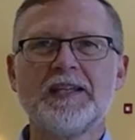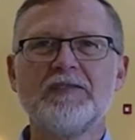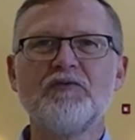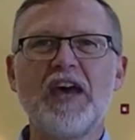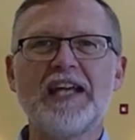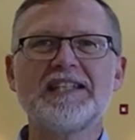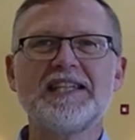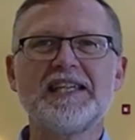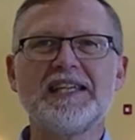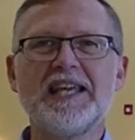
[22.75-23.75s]
In fact,
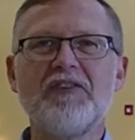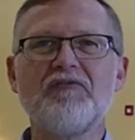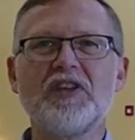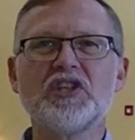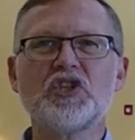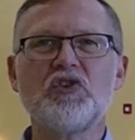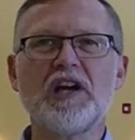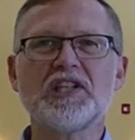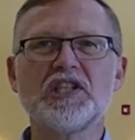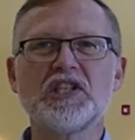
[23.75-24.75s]
he gave
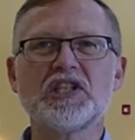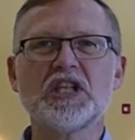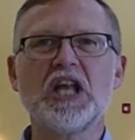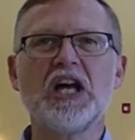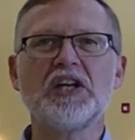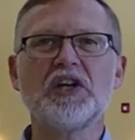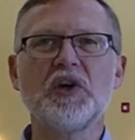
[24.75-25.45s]
instructions long